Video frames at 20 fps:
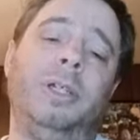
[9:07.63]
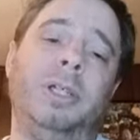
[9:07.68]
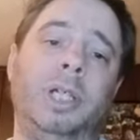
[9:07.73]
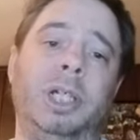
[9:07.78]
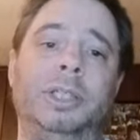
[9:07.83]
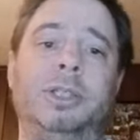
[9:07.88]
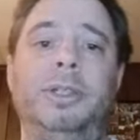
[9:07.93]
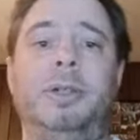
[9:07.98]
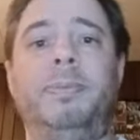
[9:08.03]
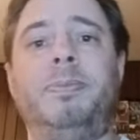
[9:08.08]

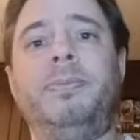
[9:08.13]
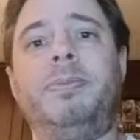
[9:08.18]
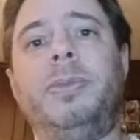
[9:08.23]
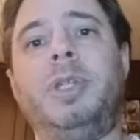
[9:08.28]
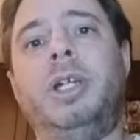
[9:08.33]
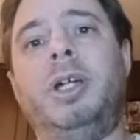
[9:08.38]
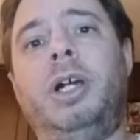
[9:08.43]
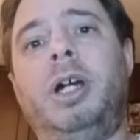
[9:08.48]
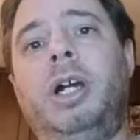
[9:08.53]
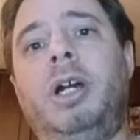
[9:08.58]
That's it.
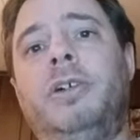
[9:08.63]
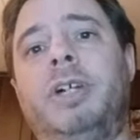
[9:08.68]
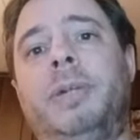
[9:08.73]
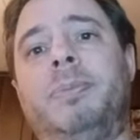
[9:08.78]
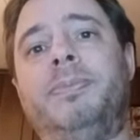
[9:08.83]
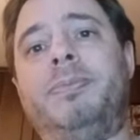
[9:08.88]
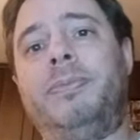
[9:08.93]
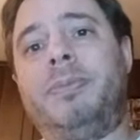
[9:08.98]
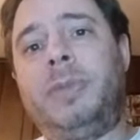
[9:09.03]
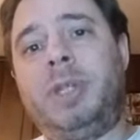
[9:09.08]
All
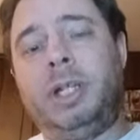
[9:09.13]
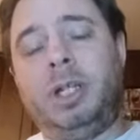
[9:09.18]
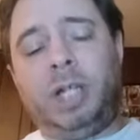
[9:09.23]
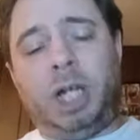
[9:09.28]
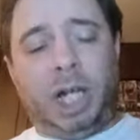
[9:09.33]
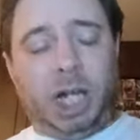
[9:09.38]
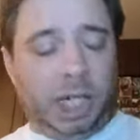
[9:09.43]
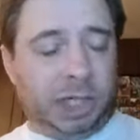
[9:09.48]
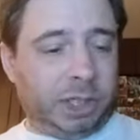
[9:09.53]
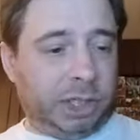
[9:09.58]
right.
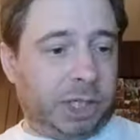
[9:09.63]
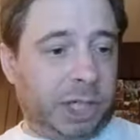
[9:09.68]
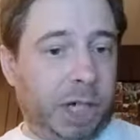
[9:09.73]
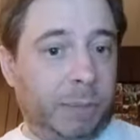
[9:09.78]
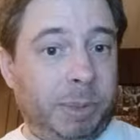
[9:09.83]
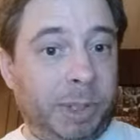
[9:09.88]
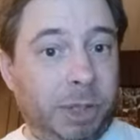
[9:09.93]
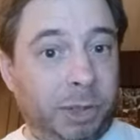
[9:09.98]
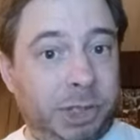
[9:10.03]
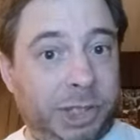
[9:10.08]
As the
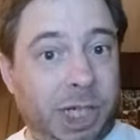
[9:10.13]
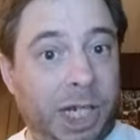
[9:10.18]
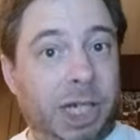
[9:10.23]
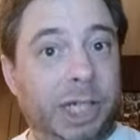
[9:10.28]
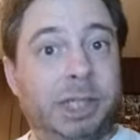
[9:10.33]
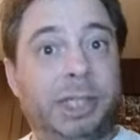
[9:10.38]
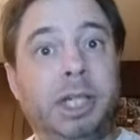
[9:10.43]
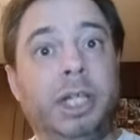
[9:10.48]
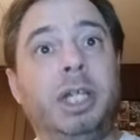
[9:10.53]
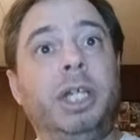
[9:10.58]
title below
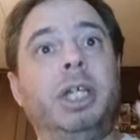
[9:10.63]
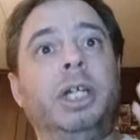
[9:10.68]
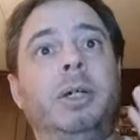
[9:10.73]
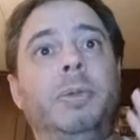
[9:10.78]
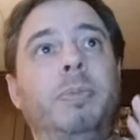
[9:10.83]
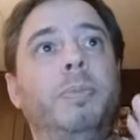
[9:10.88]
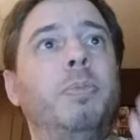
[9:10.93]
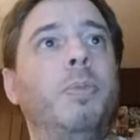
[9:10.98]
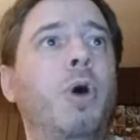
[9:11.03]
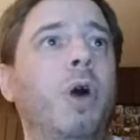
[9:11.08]
says,
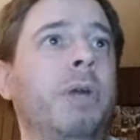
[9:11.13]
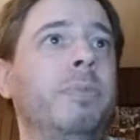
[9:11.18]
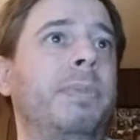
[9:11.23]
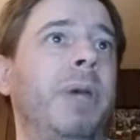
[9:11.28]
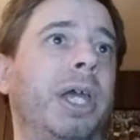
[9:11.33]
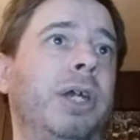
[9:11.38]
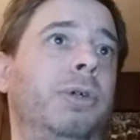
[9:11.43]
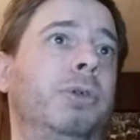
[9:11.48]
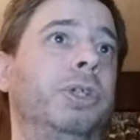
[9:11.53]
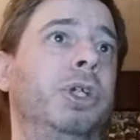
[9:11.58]
more
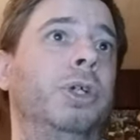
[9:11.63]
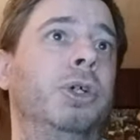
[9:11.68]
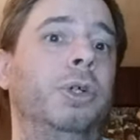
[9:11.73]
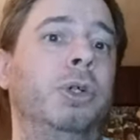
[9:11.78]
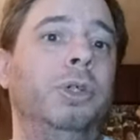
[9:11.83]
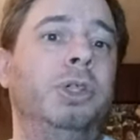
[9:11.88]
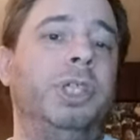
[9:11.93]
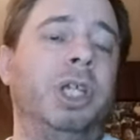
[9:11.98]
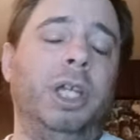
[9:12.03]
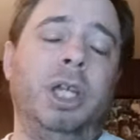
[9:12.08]
metal
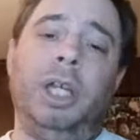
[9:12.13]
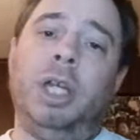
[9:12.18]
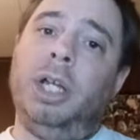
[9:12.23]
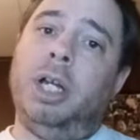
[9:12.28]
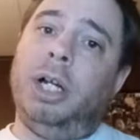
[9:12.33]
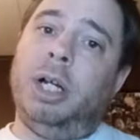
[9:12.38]
news